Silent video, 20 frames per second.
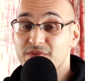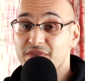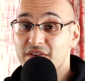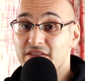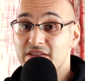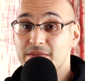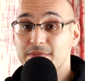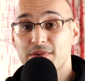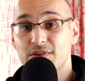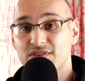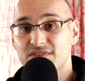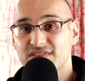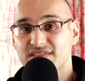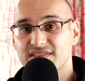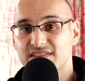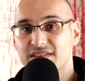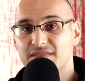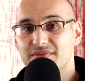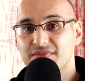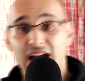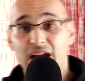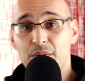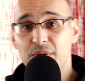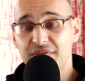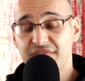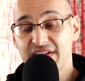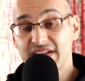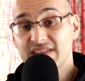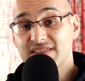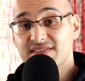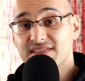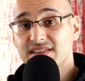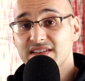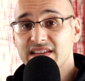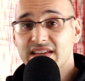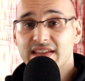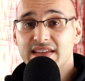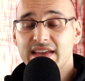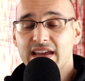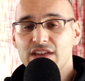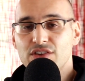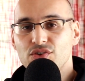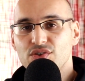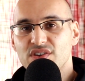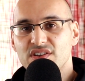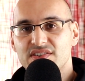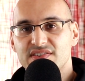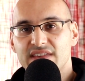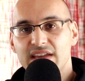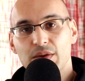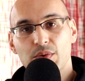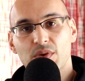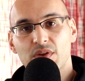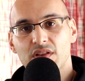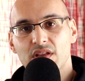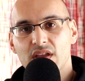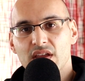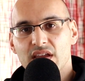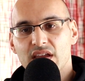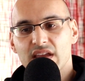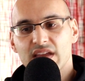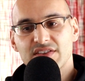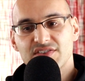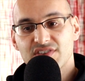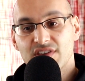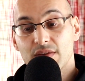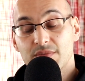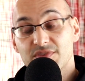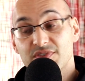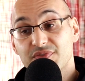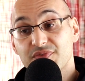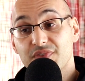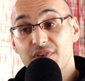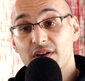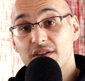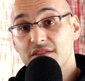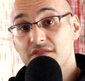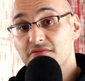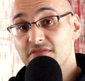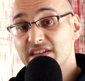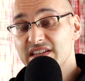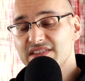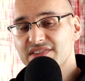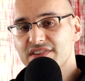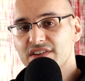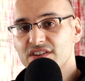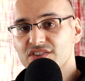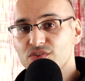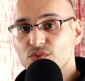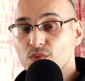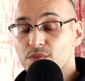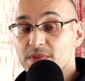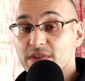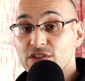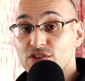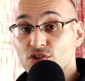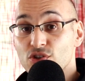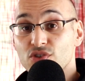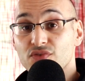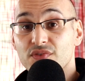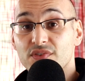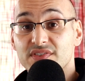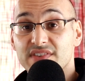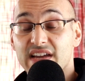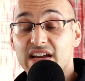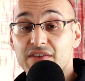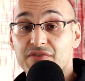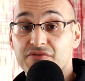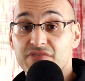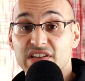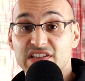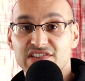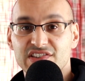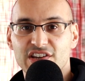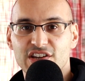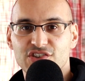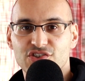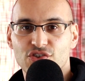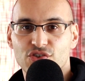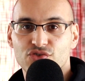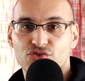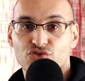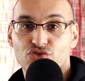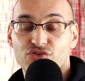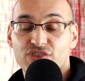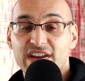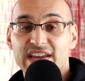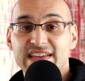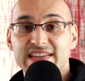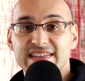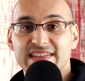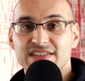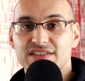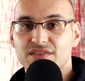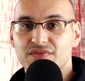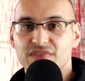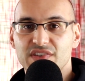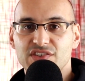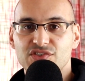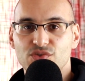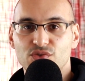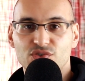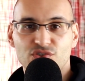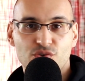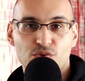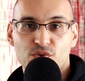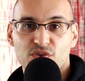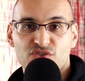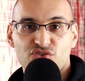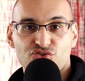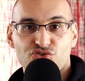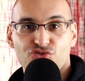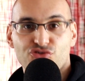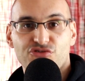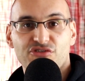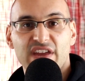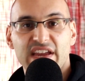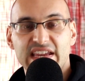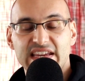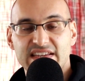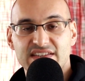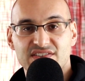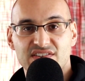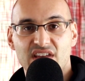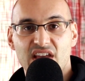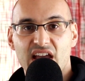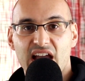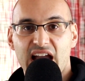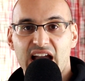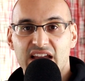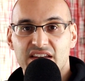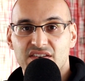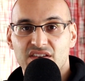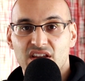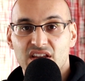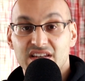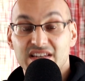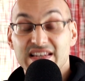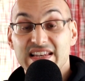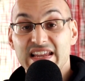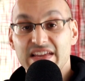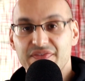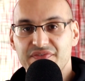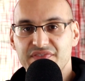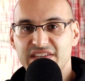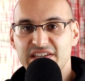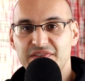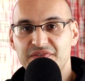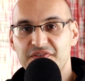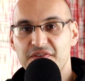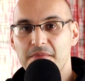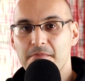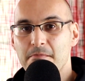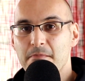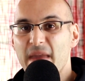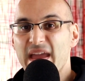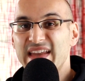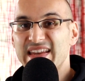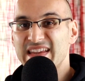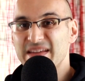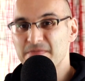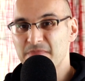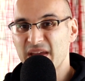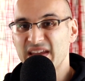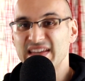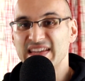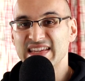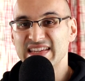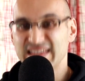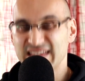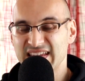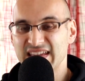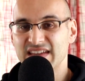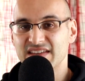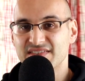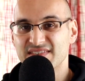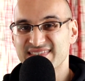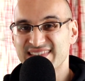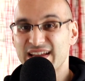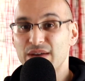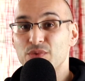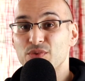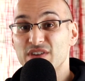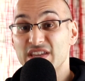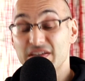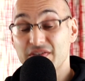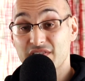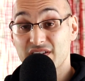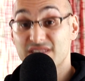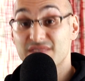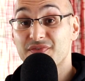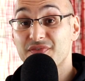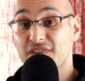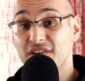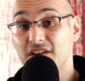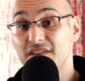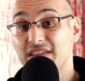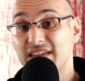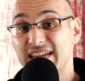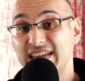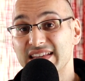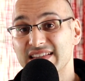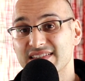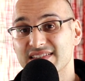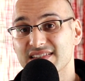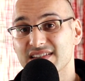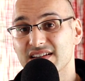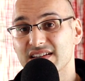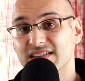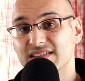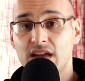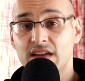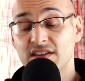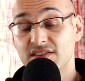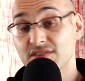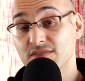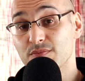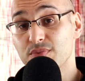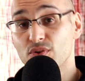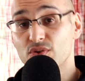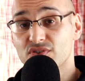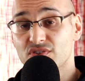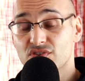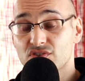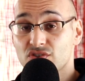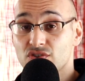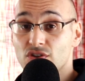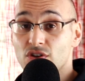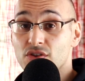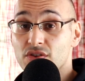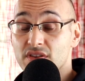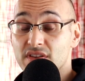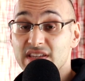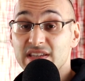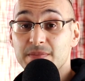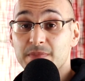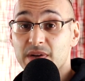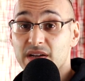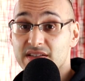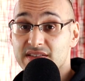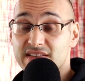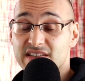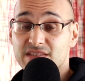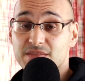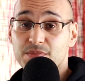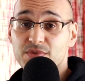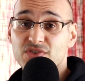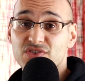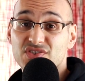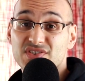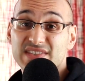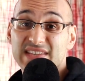were very positive. However, instantly again, you could say, well, in terms of further research, it would be useful to have research on trained individuals who had trained and lifted for many, many years, as that will give us further insight. And it's important to know that these participants